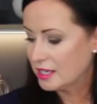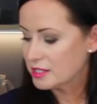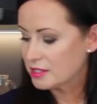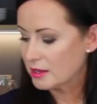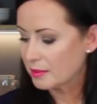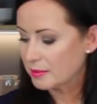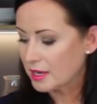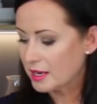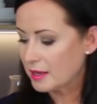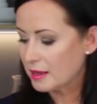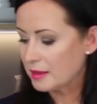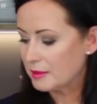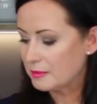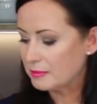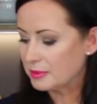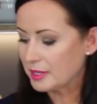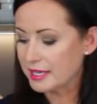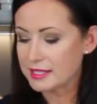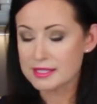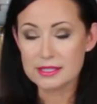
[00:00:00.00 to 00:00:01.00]
So I'm gonna
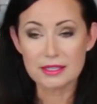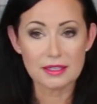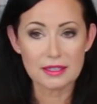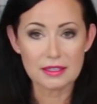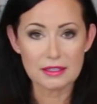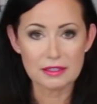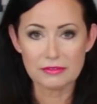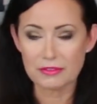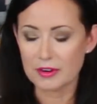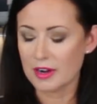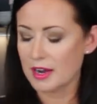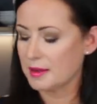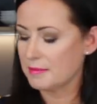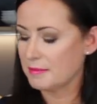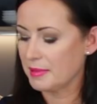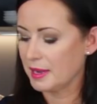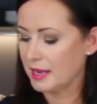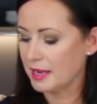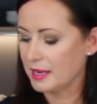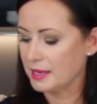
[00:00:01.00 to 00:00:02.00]
place it in the
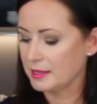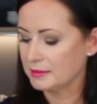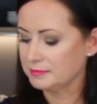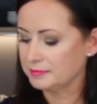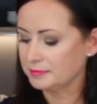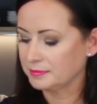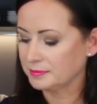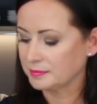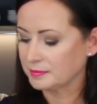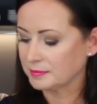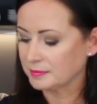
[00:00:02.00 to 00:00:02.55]
frying pan.